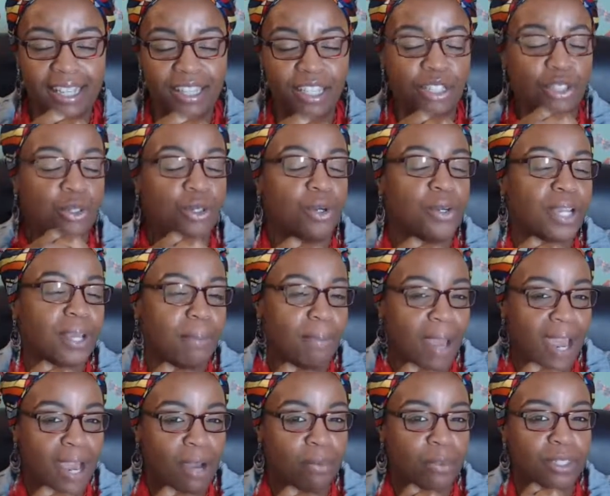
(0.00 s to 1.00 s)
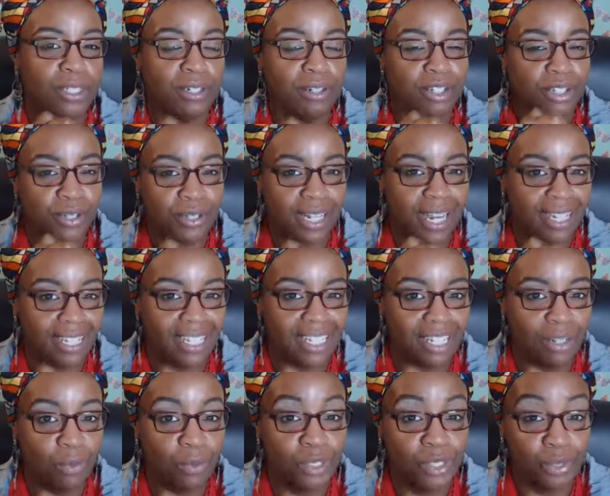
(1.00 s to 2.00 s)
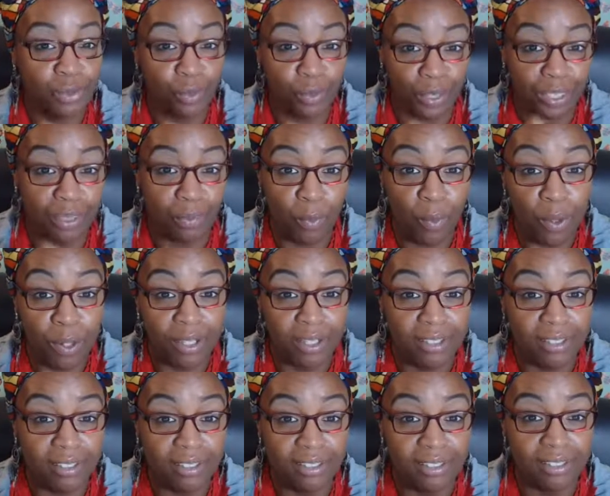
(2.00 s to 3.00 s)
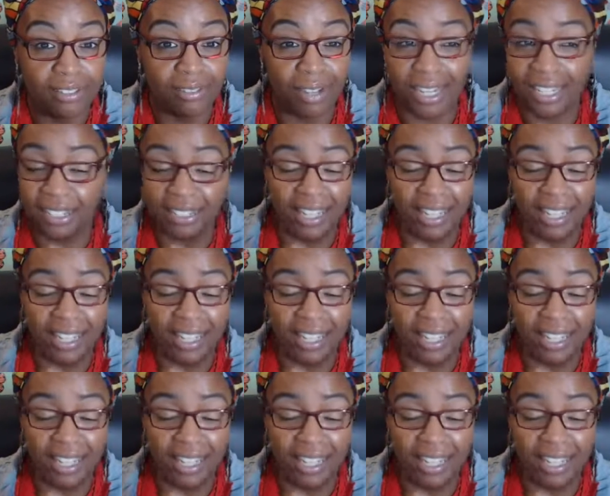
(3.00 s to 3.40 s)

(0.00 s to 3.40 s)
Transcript: And then you're going to get mad when you're not getting what you really want, right?